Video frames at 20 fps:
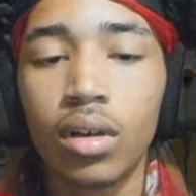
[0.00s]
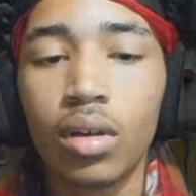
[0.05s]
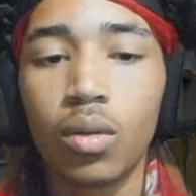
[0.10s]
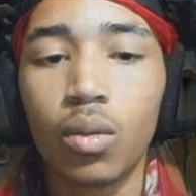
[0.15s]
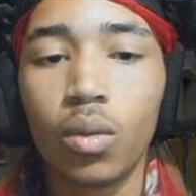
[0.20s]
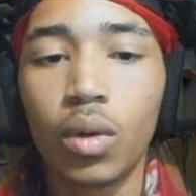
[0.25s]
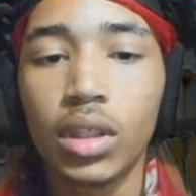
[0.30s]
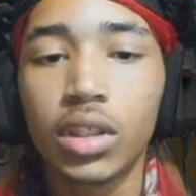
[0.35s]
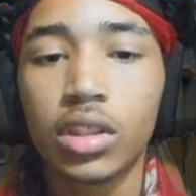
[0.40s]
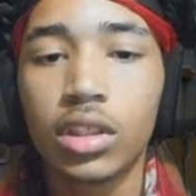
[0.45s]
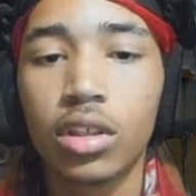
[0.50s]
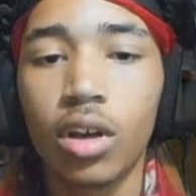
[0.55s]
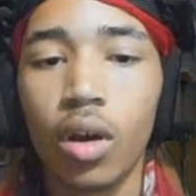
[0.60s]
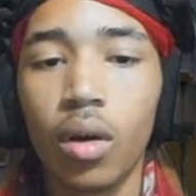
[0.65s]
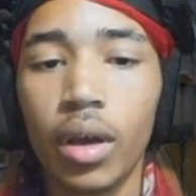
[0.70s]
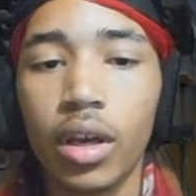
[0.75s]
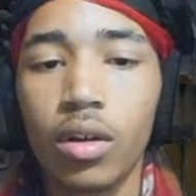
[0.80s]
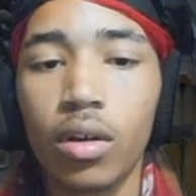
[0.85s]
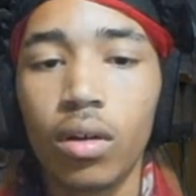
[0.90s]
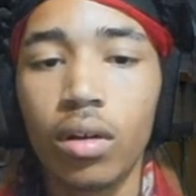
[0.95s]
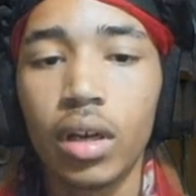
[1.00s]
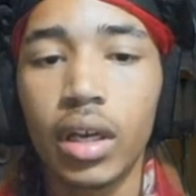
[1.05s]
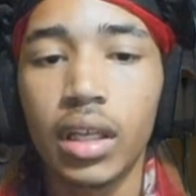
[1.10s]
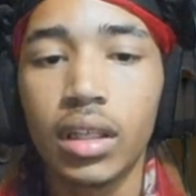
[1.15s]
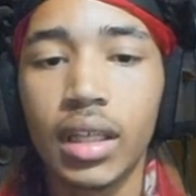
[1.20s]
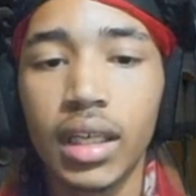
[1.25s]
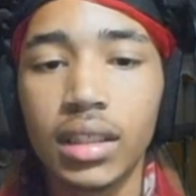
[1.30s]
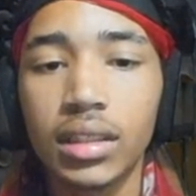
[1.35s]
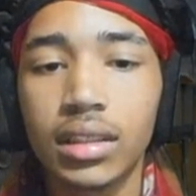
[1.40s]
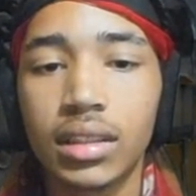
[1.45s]
What's going on?
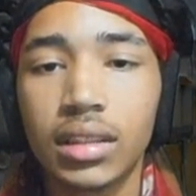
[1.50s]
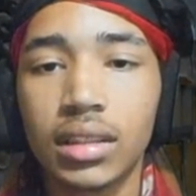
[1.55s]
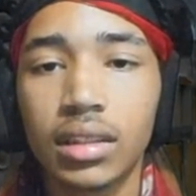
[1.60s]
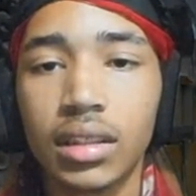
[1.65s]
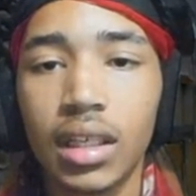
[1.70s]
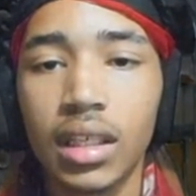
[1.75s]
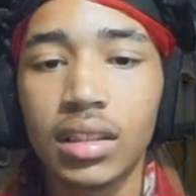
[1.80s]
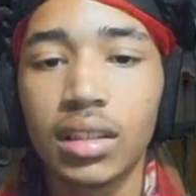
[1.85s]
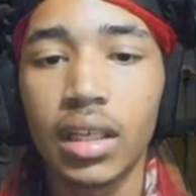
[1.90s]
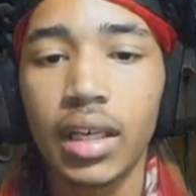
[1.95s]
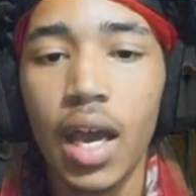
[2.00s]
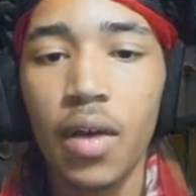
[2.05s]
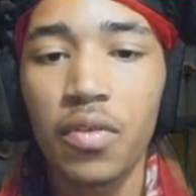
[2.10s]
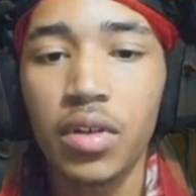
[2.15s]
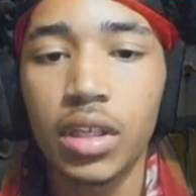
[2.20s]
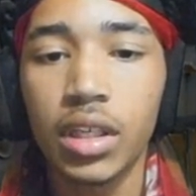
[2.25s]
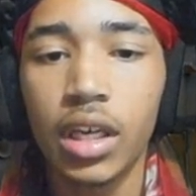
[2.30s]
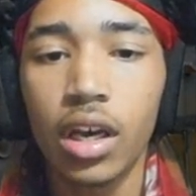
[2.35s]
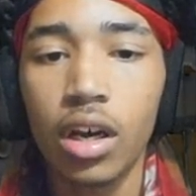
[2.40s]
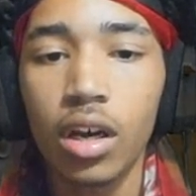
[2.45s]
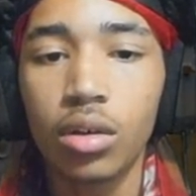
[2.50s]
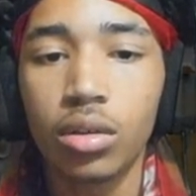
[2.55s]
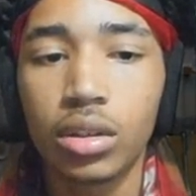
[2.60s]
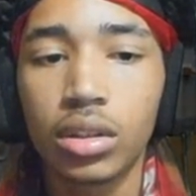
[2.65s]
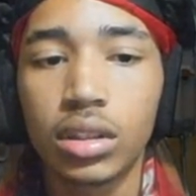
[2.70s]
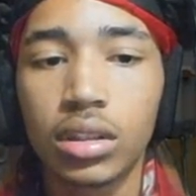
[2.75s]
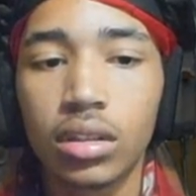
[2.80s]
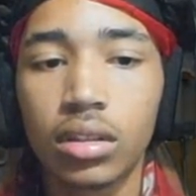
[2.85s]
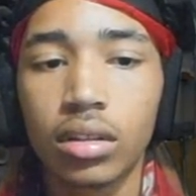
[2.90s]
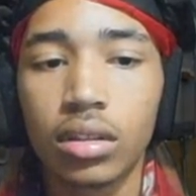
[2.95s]
This is an heavenly
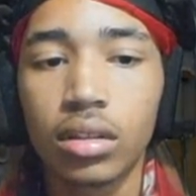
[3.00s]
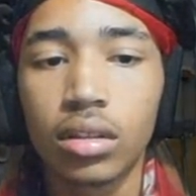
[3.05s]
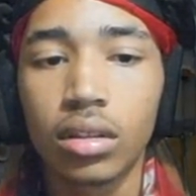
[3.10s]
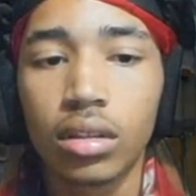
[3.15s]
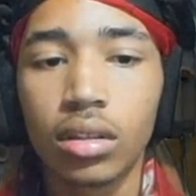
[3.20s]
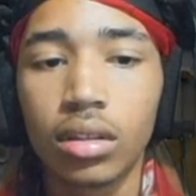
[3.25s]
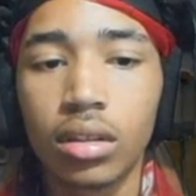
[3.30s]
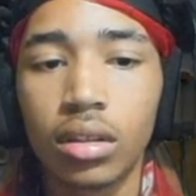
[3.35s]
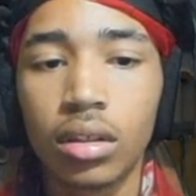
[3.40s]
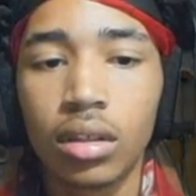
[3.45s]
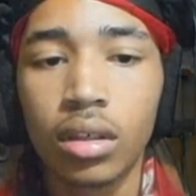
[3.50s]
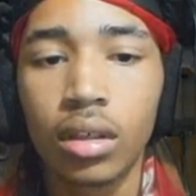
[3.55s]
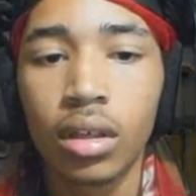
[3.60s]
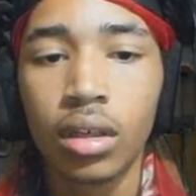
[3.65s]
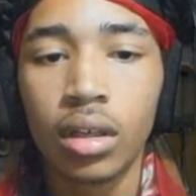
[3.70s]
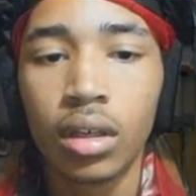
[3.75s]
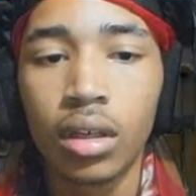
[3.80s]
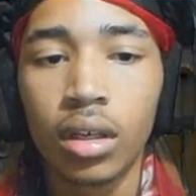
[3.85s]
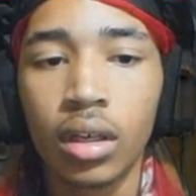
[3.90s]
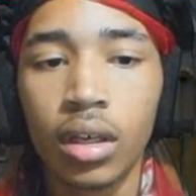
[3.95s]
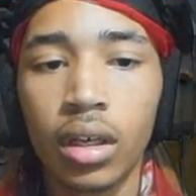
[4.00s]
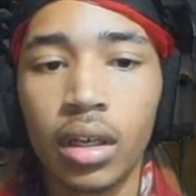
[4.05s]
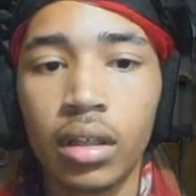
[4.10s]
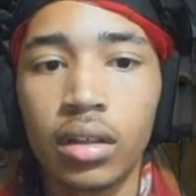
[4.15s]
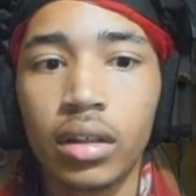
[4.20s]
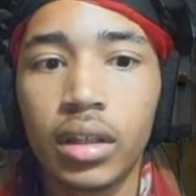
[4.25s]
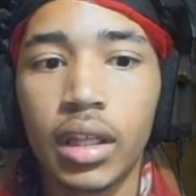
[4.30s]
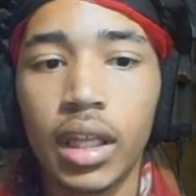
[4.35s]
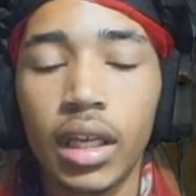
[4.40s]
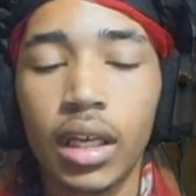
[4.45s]
host.
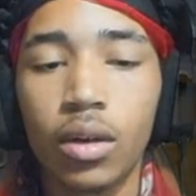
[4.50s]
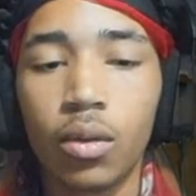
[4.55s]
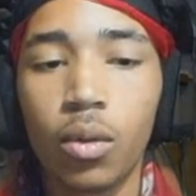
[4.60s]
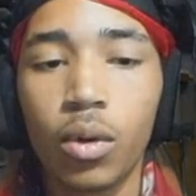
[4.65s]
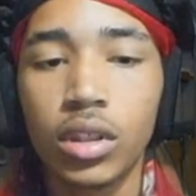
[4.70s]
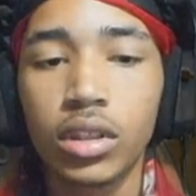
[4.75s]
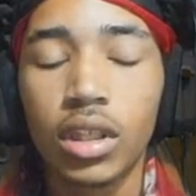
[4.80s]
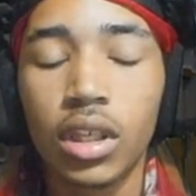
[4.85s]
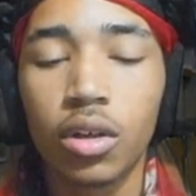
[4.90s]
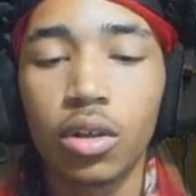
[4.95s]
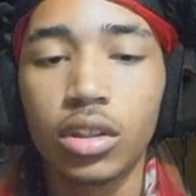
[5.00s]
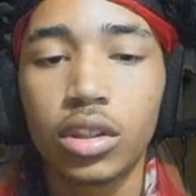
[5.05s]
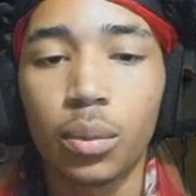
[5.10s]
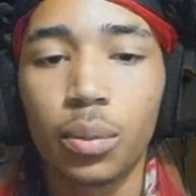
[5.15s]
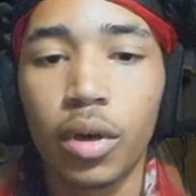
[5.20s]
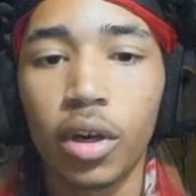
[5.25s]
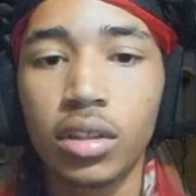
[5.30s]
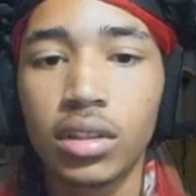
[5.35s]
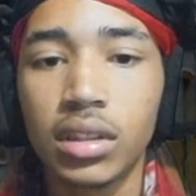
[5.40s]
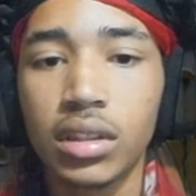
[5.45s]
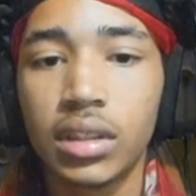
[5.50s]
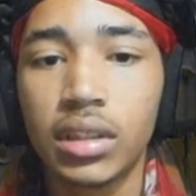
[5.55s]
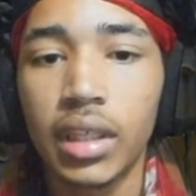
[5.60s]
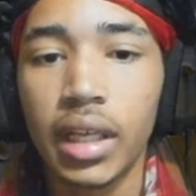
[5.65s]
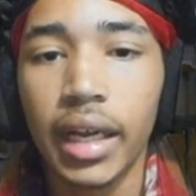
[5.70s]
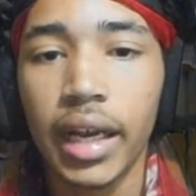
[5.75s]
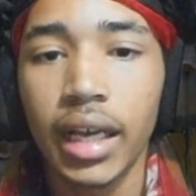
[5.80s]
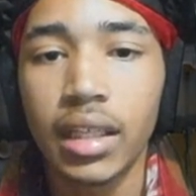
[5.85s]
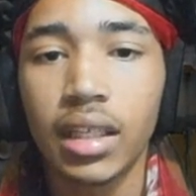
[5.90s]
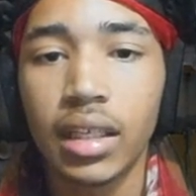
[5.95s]
Then was there was a person
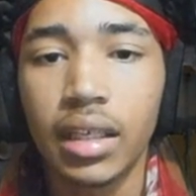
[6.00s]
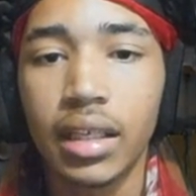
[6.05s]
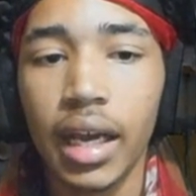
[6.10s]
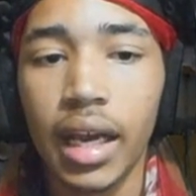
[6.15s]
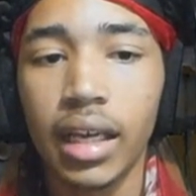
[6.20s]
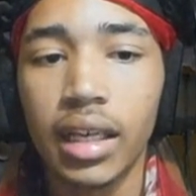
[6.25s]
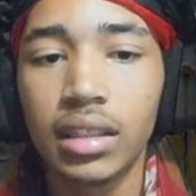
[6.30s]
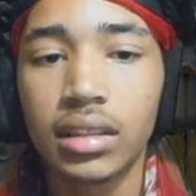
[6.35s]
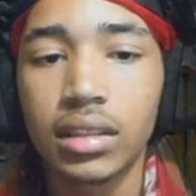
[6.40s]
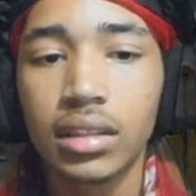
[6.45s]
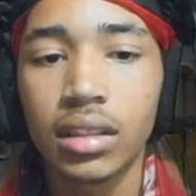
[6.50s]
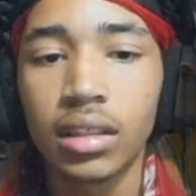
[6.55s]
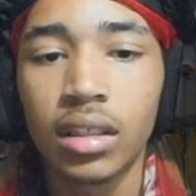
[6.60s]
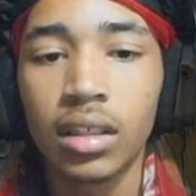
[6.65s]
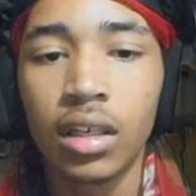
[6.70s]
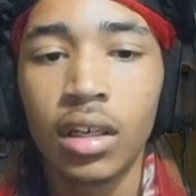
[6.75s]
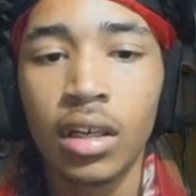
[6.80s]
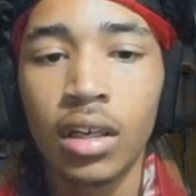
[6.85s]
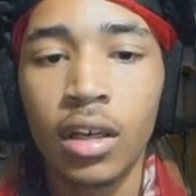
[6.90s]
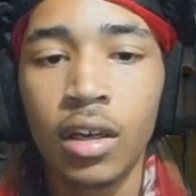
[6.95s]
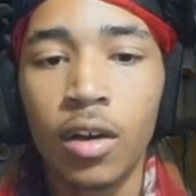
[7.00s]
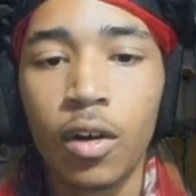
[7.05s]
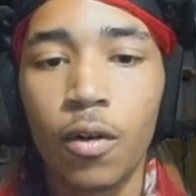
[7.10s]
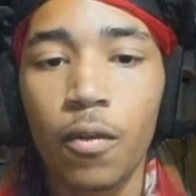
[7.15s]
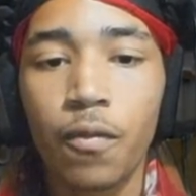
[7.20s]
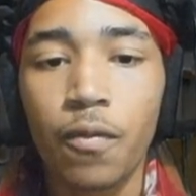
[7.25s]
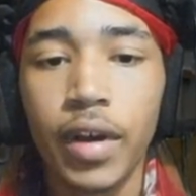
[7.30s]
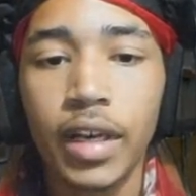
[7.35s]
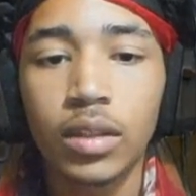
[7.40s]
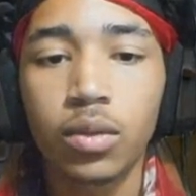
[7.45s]
sitting at the desk.
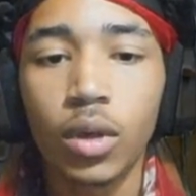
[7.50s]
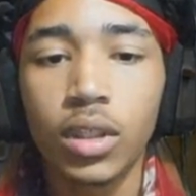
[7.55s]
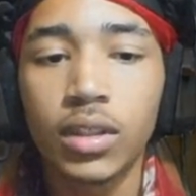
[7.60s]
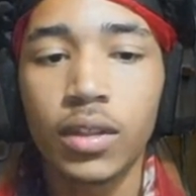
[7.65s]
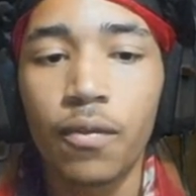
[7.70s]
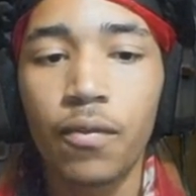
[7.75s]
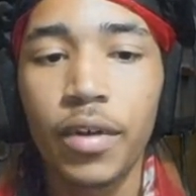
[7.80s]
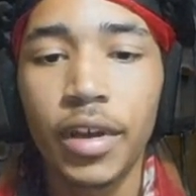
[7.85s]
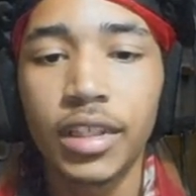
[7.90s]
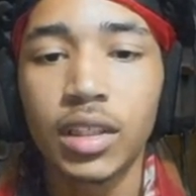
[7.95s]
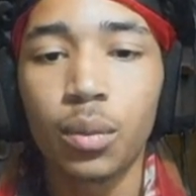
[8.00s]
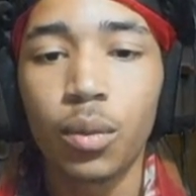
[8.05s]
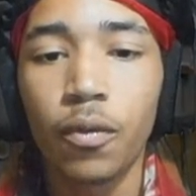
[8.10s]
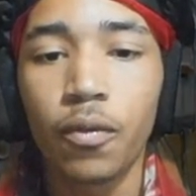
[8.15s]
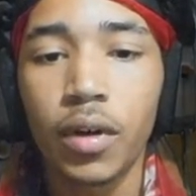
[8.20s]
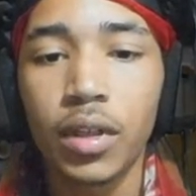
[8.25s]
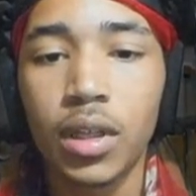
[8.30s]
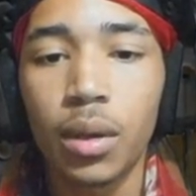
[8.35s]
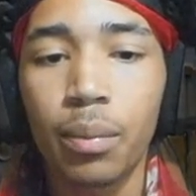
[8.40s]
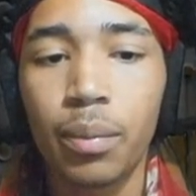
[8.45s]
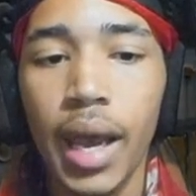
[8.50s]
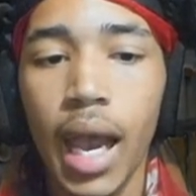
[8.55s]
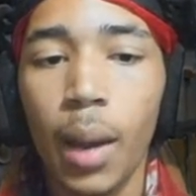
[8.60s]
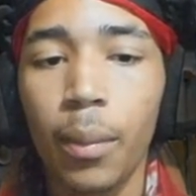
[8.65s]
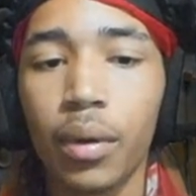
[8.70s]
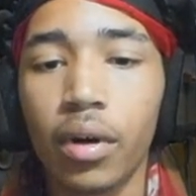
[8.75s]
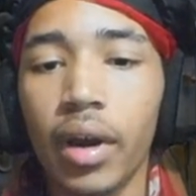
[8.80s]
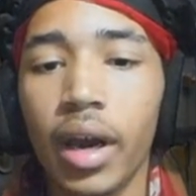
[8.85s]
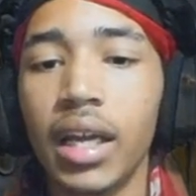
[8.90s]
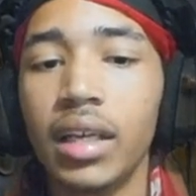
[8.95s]
Her face wasn't visible from the
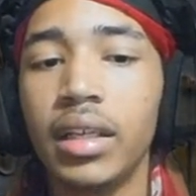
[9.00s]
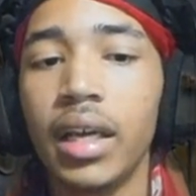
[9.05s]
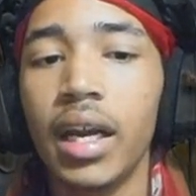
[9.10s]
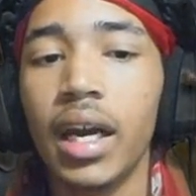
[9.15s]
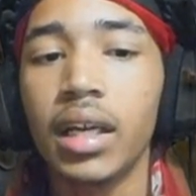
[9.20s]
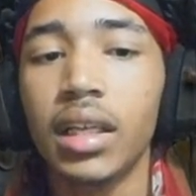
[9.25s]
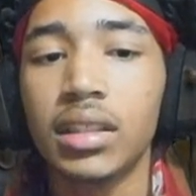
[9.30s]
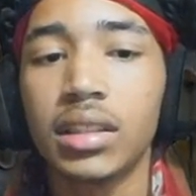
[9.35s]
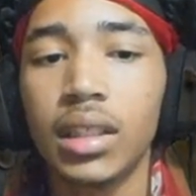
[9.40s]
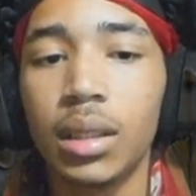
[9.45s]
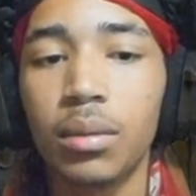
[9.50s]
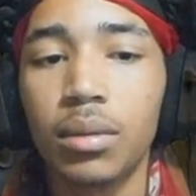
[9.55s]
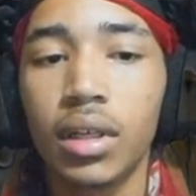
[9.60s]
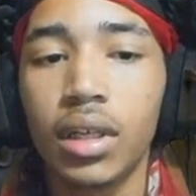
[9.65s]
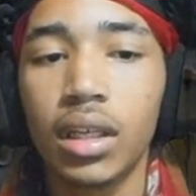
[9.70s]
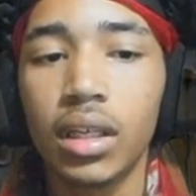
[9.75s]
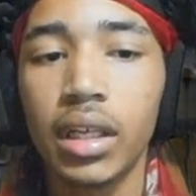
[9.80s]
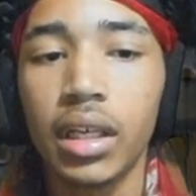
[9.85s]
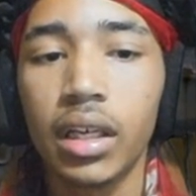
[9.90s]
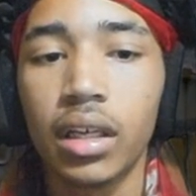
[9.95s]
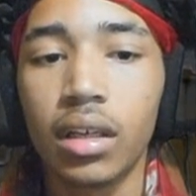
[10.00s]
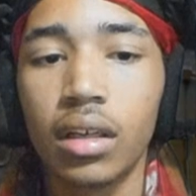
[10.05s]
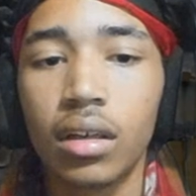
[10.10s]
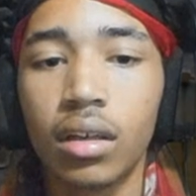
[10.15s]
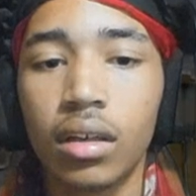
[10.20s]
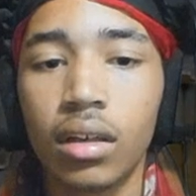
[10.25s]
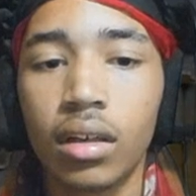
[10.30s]
back, but her identity seemed clear.